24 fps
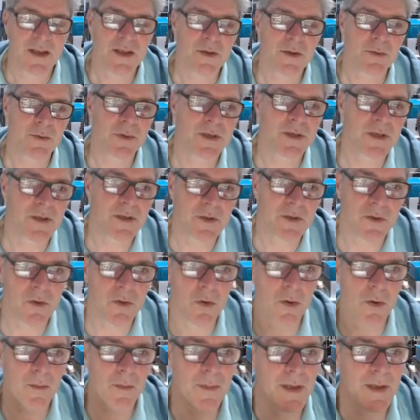You wouldn't
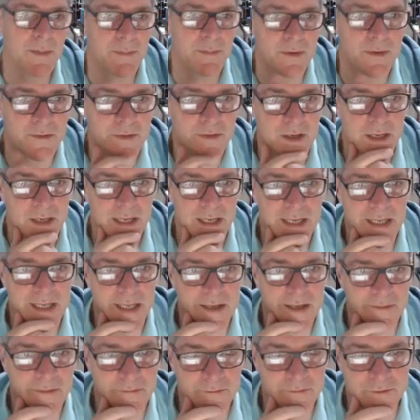normally provide
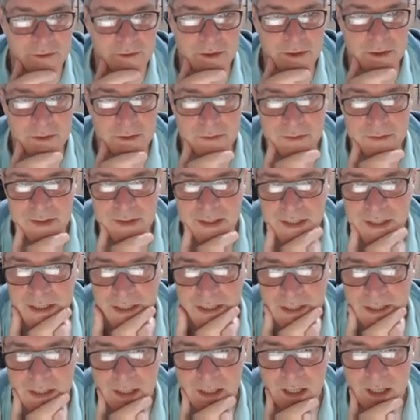it through the